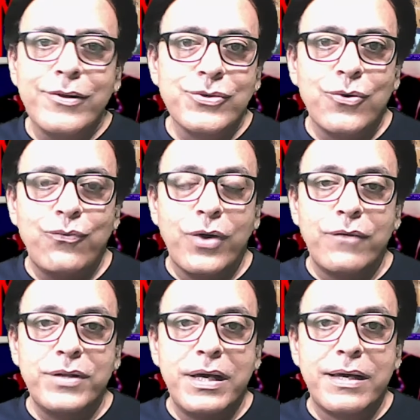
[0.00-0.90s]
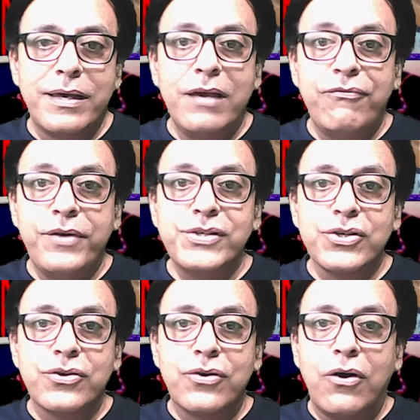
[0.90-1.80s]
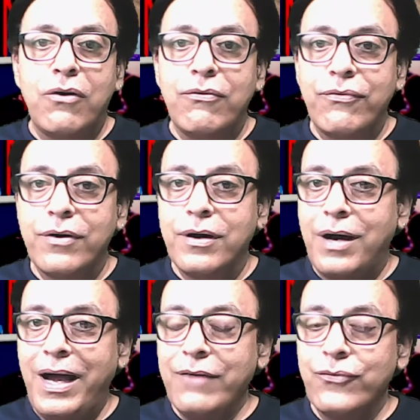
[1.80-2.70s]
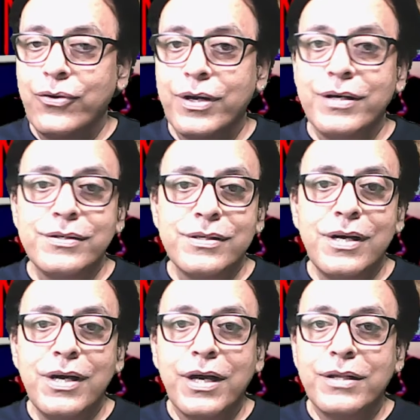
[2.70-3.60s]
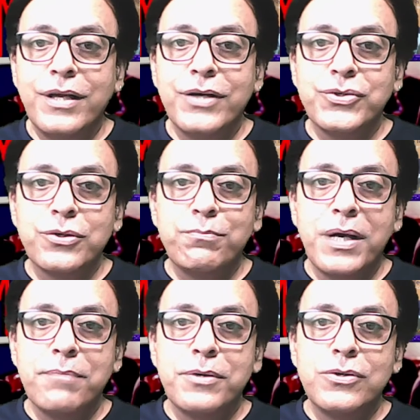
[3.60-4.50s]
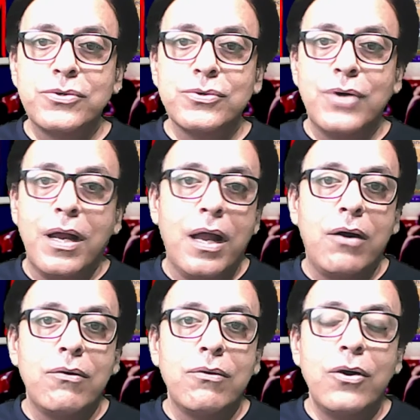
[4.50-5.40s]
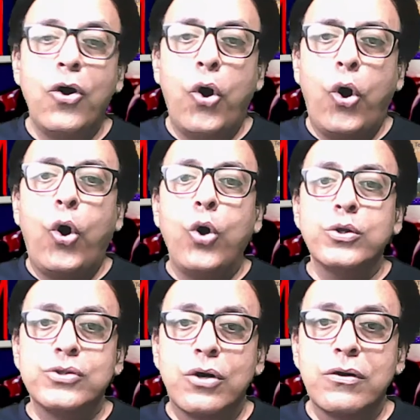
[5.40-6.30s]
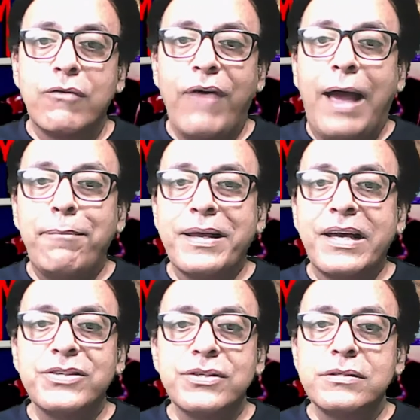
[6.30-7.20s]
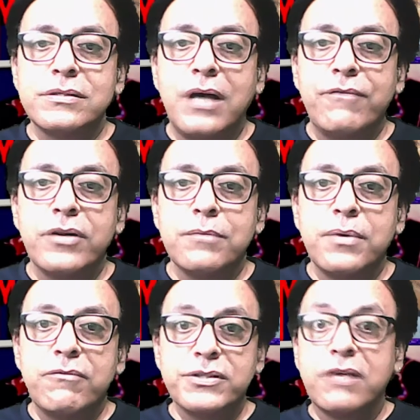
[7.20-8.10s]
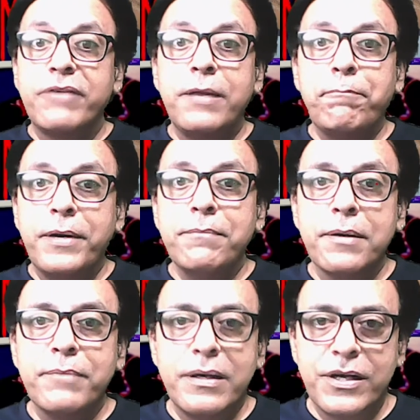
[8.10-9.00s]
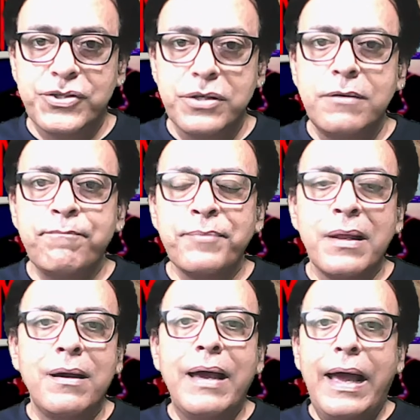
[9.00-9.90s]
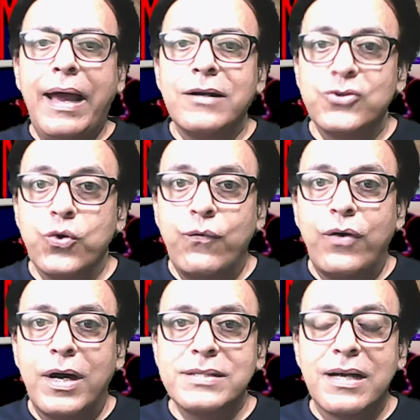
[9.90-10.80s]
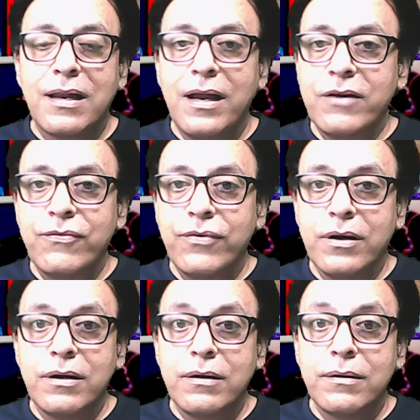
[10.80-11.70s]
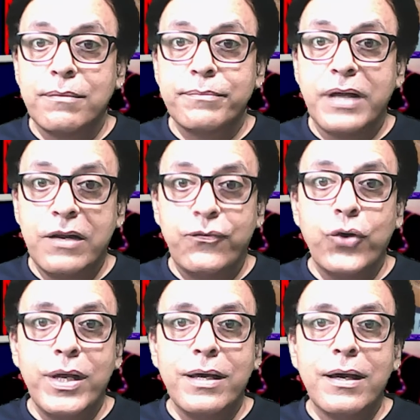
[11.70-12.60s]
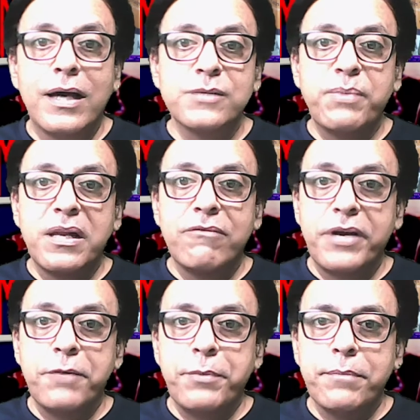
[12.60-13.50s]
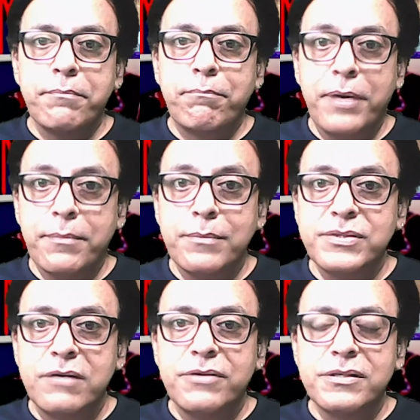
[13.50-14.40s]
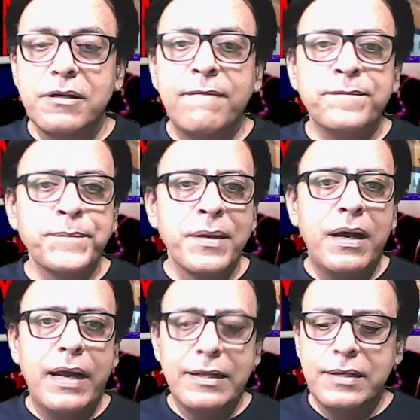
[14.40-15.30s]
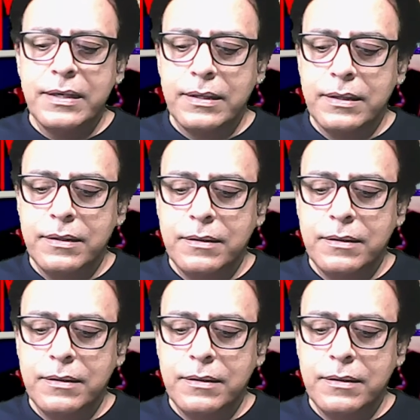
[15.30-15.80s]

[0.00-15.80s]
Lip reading: So one of the key feature of iPhone is they should be able to allow all sort of applications available which are very premium in nature. And so far, satellite telephony has been a very premium service. And I think